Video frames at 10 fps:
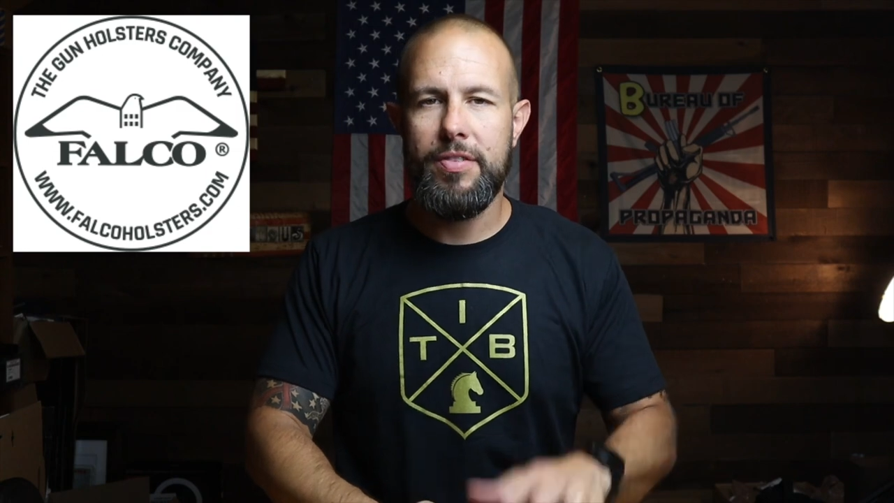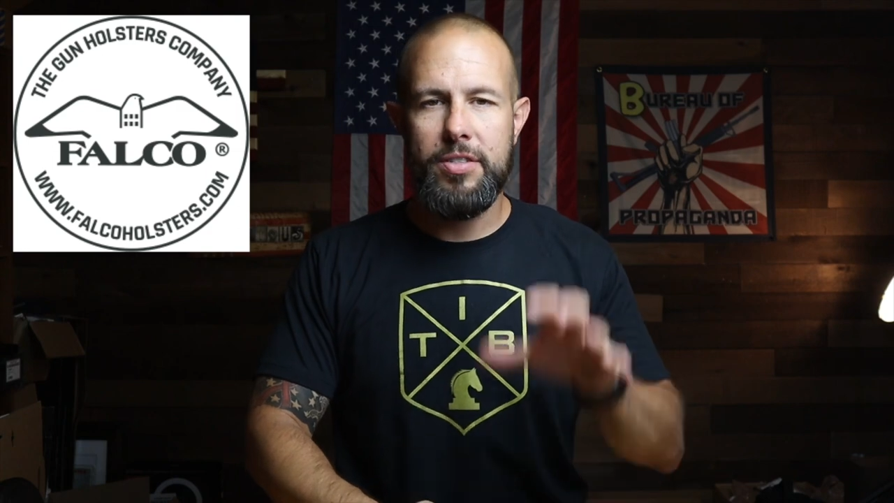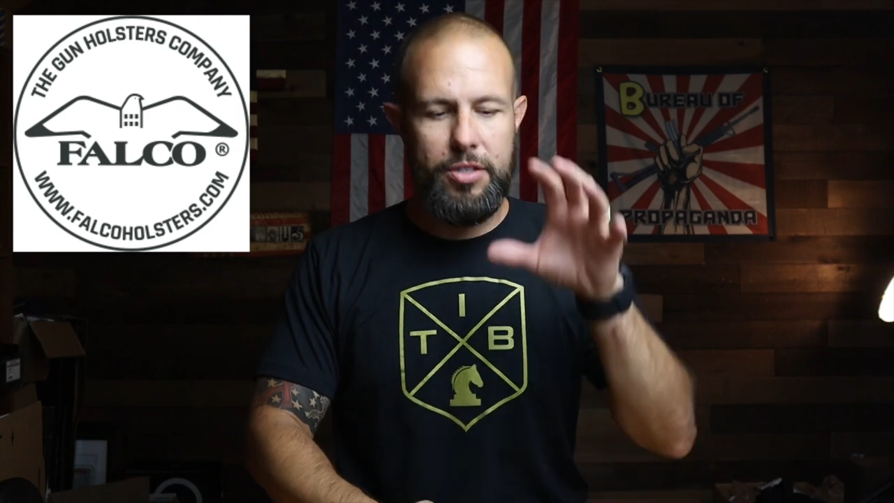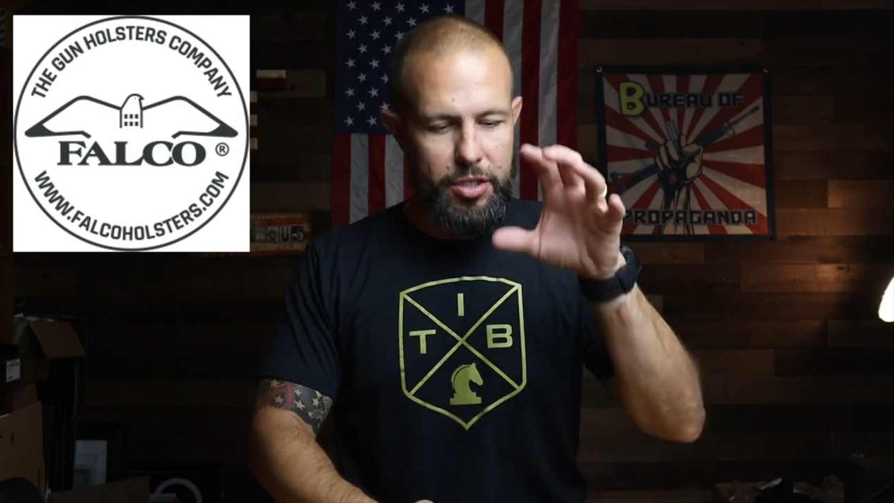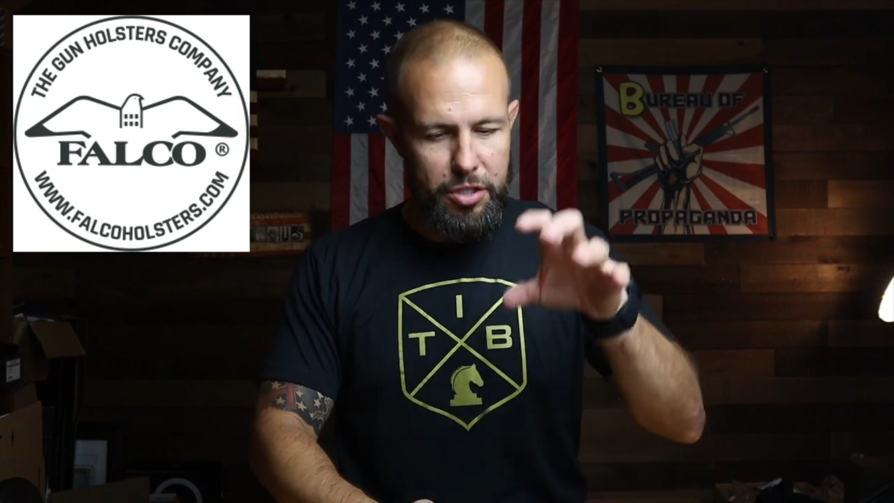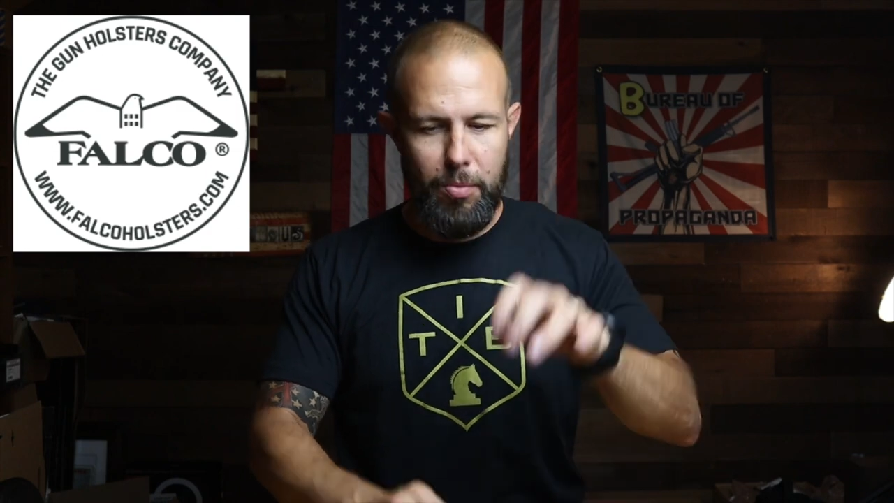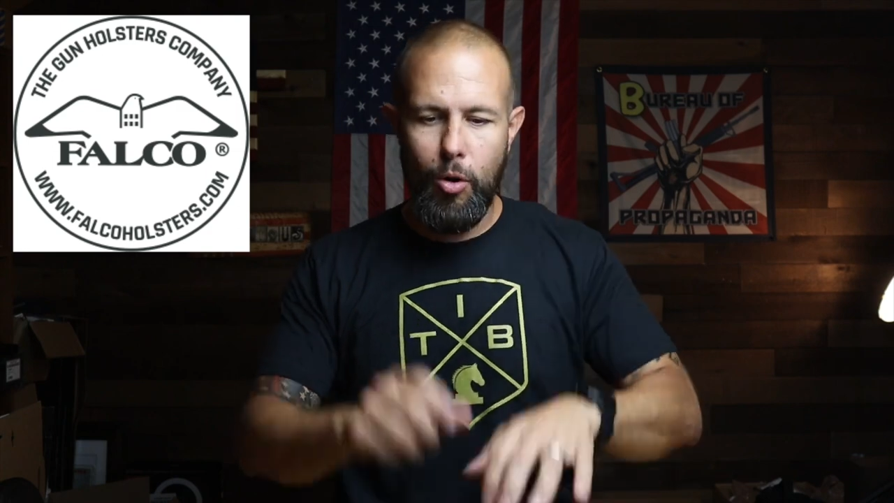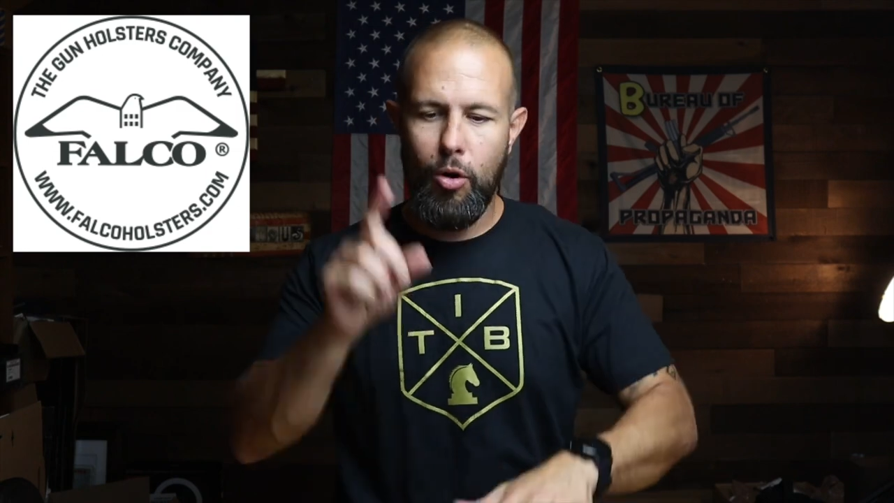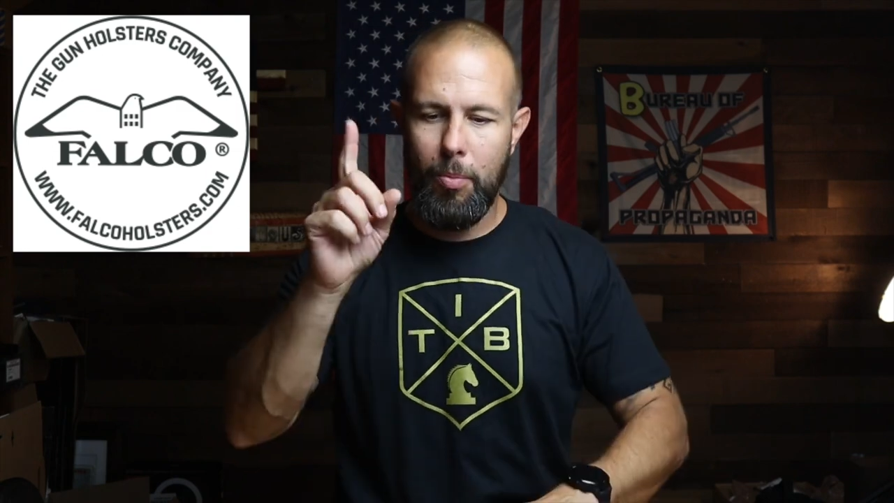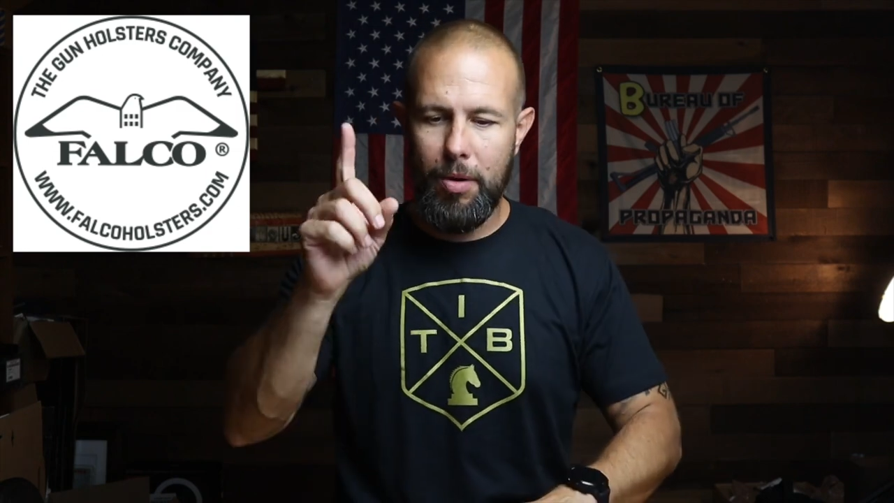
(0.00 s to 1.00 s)
for such a
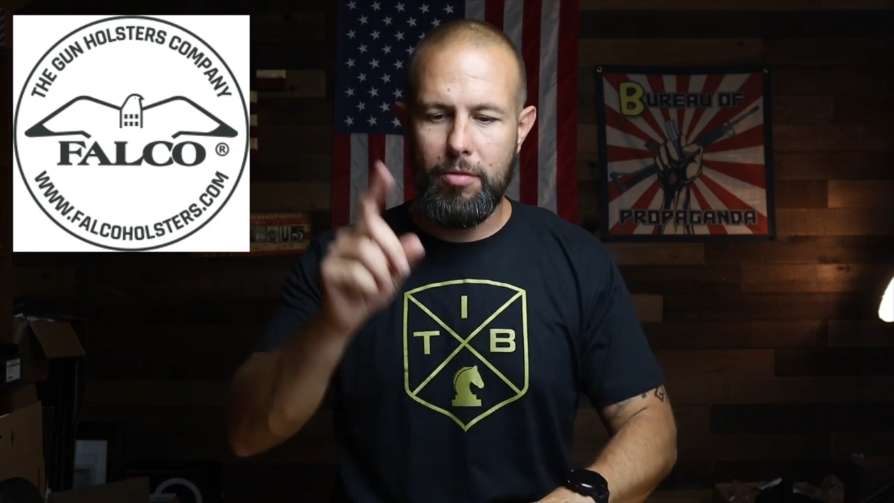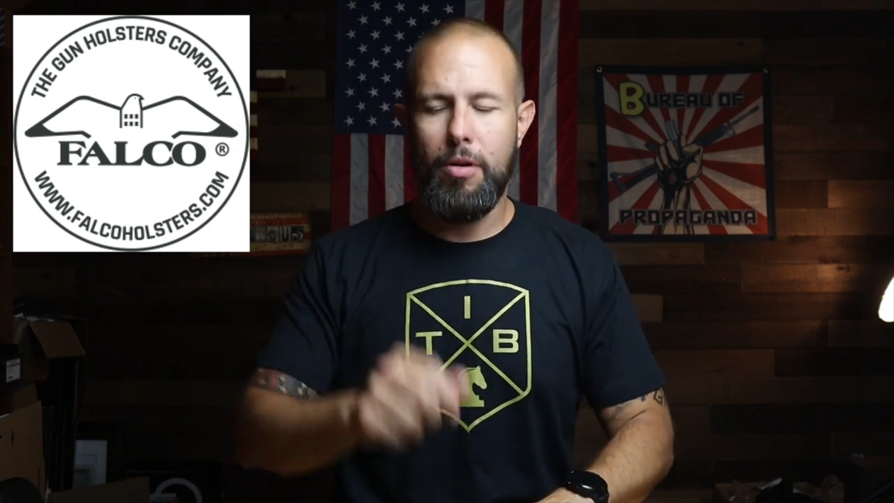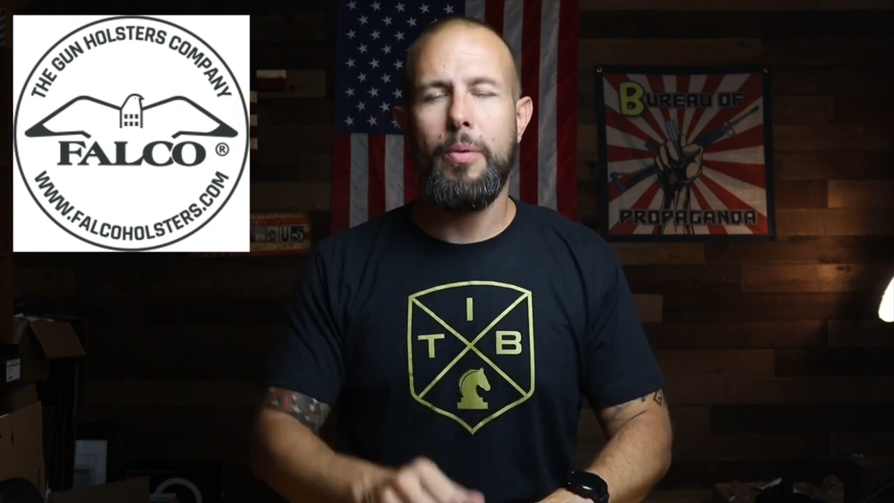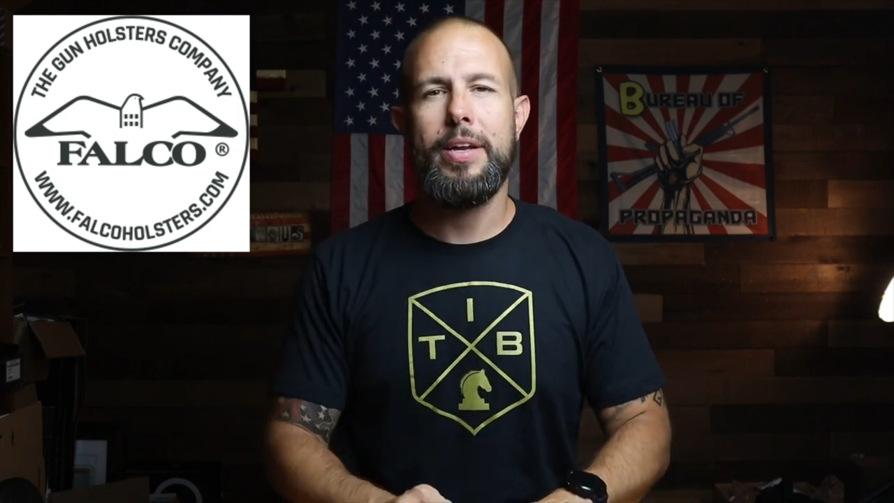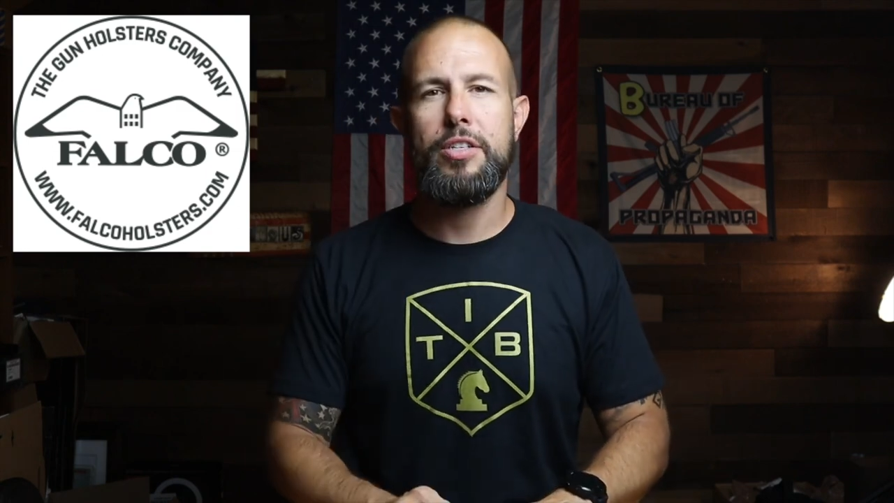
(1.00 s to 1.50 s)
small but growing